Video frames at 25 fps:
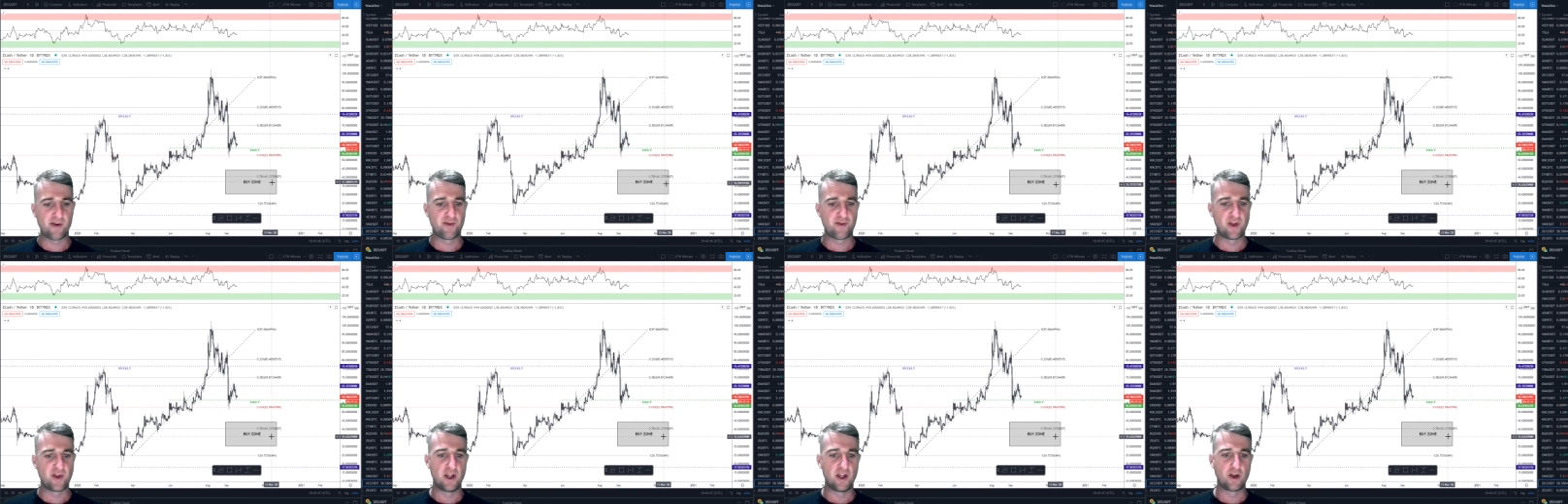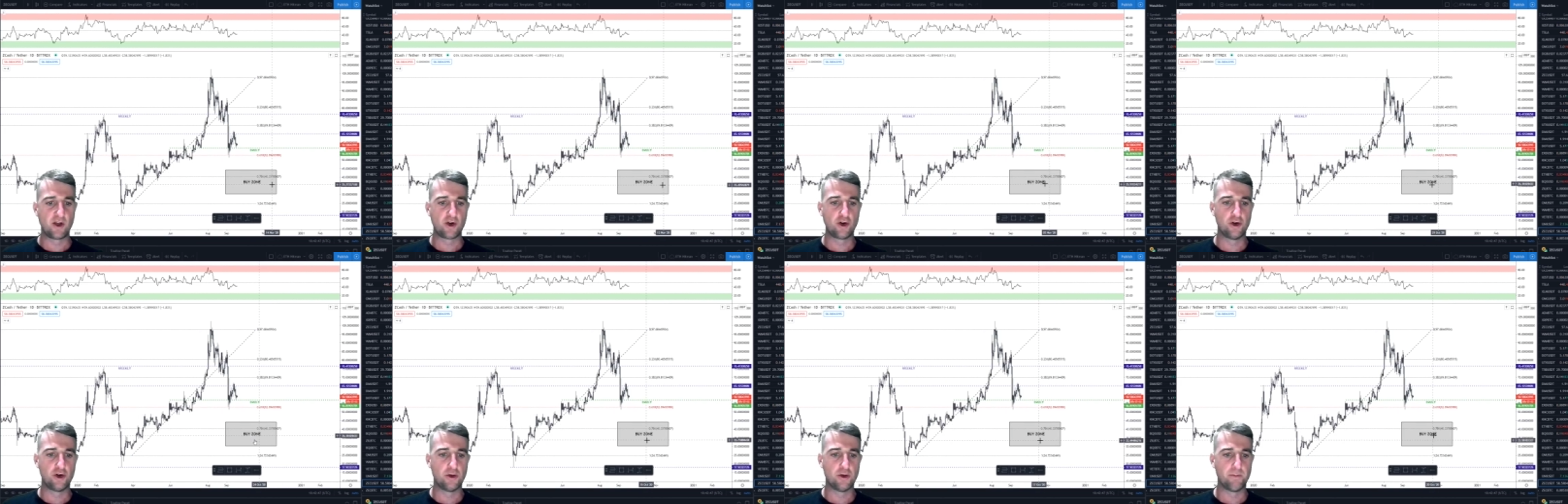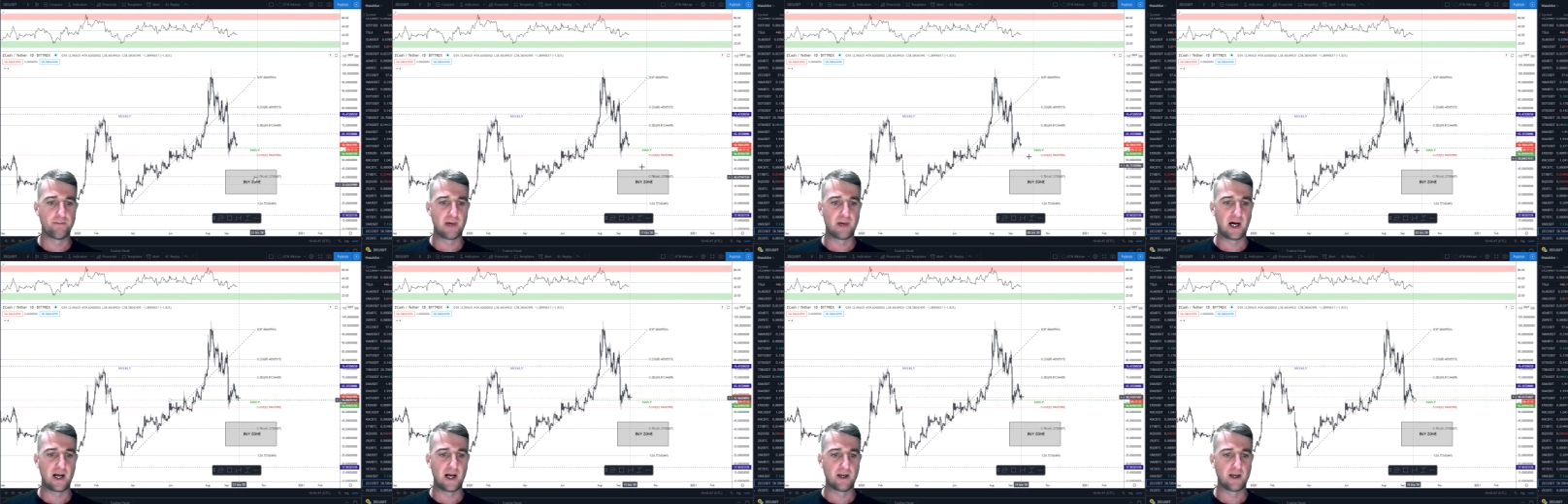think you
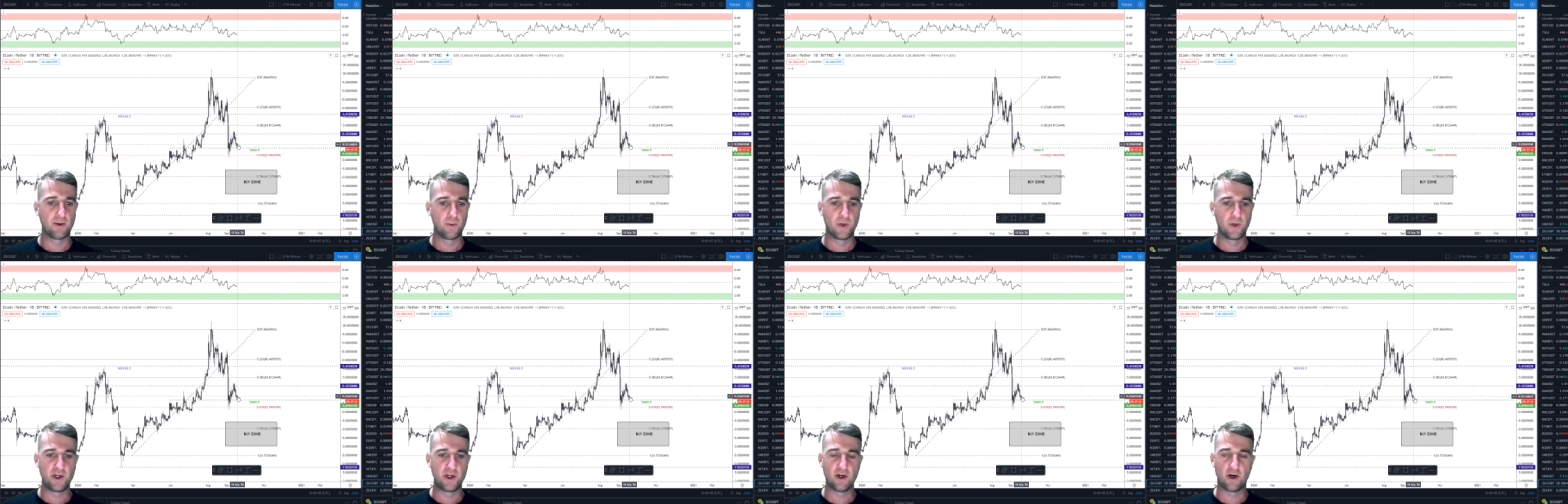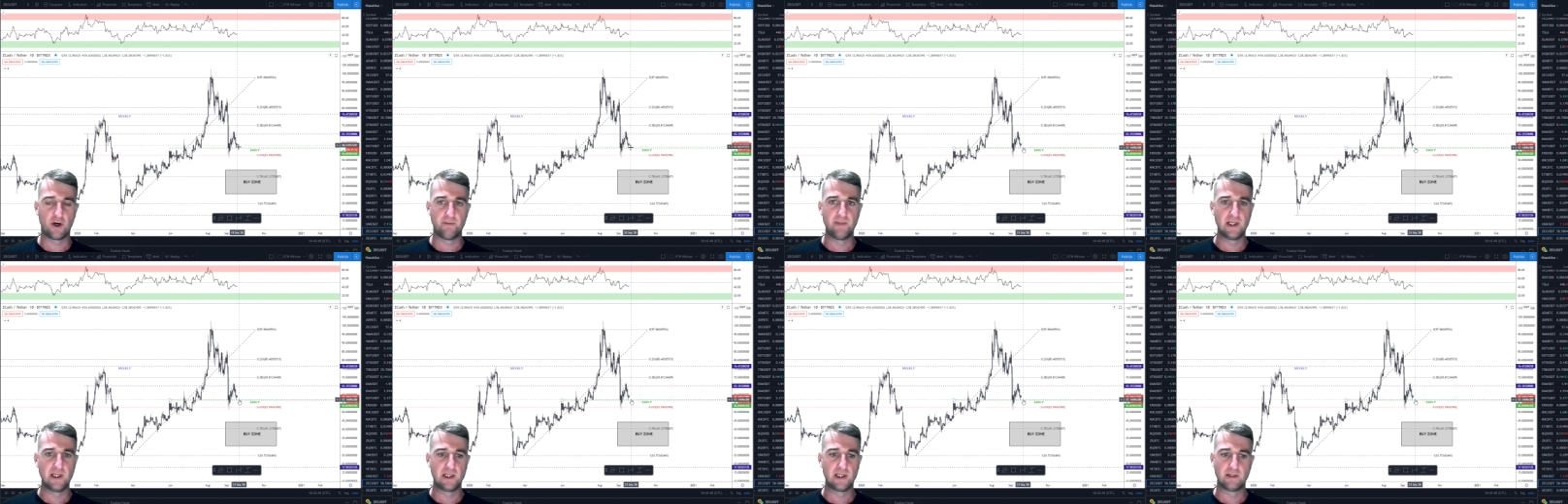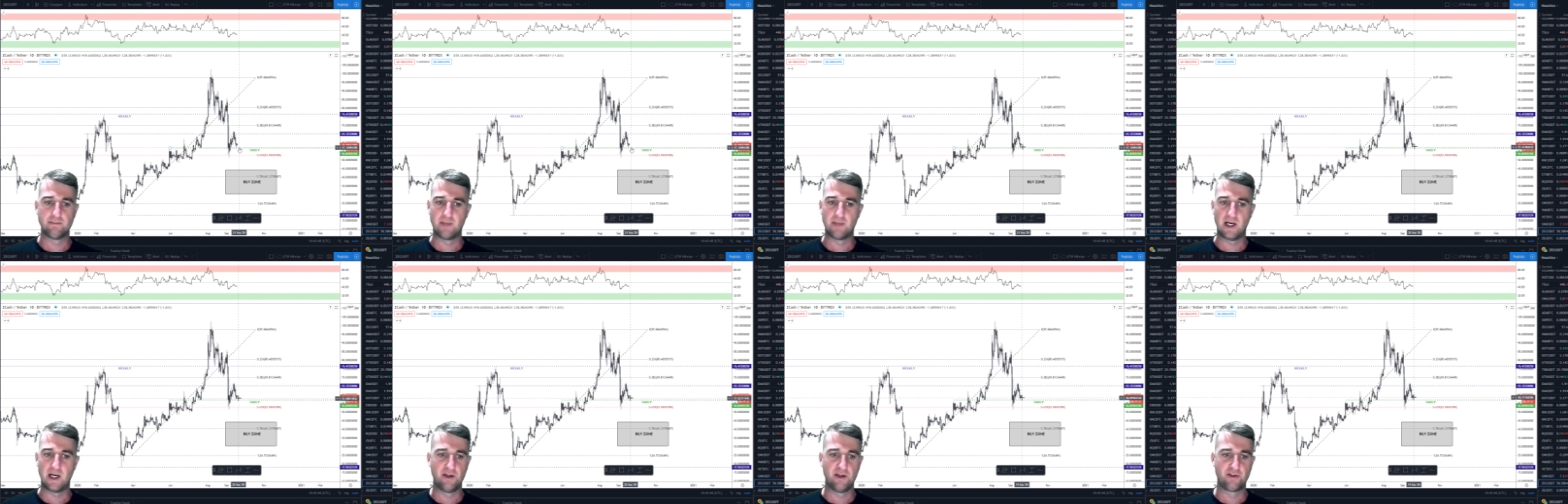could buy. We're not a
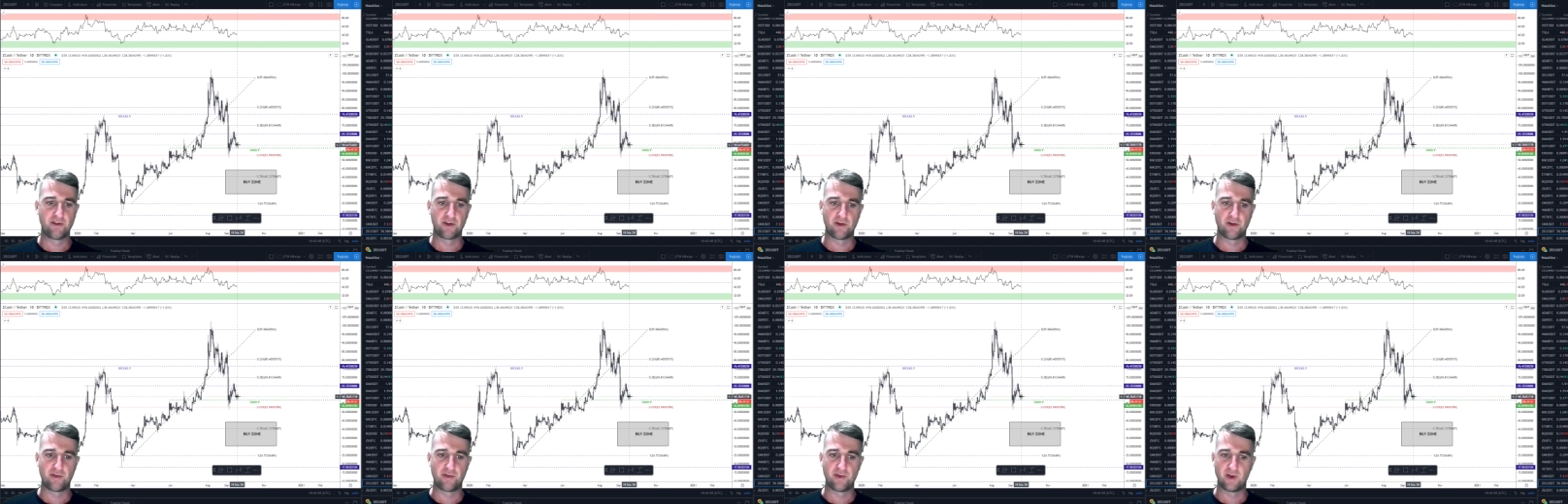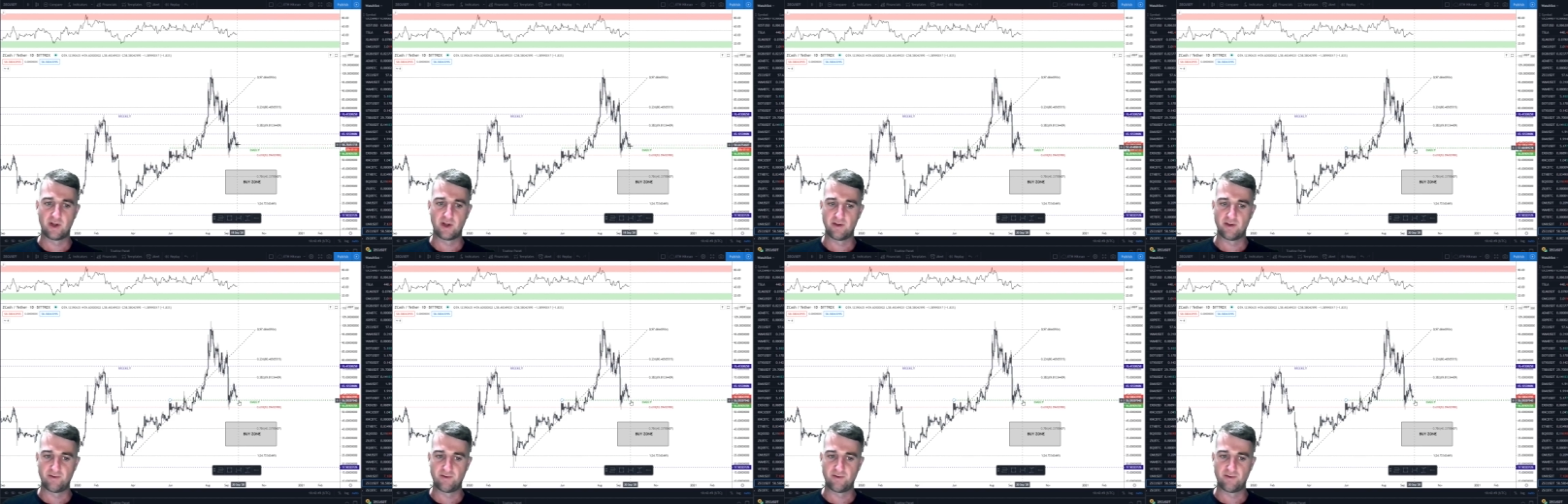million miles off.